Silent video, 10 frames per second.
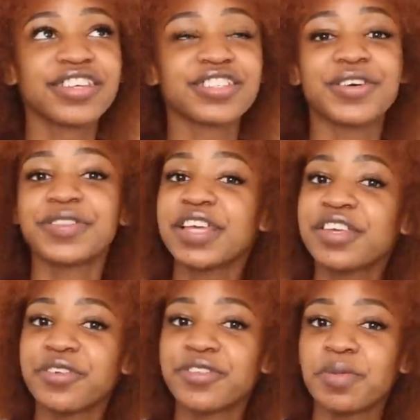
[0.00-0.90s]
So
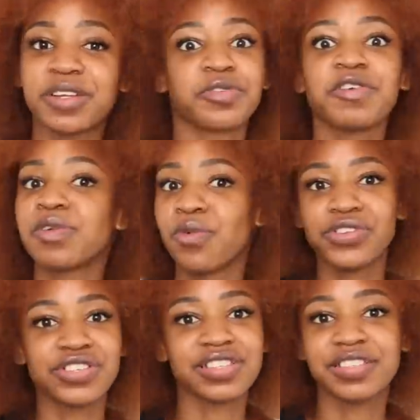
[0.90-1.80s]
thank you so much for even
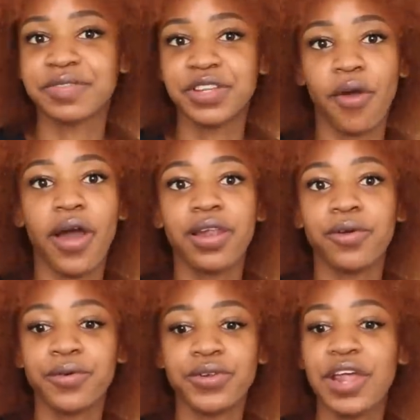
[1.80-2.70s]
watching this video
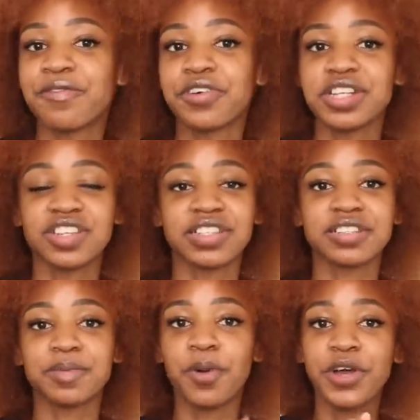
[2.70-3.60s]
alone and for reaching
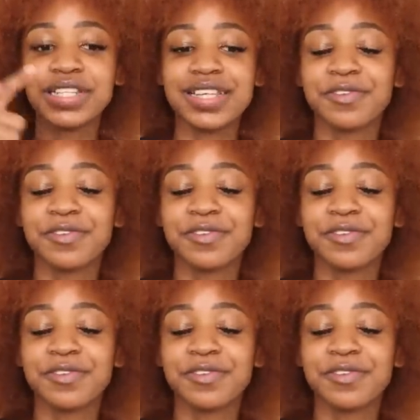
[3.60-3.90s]
this point.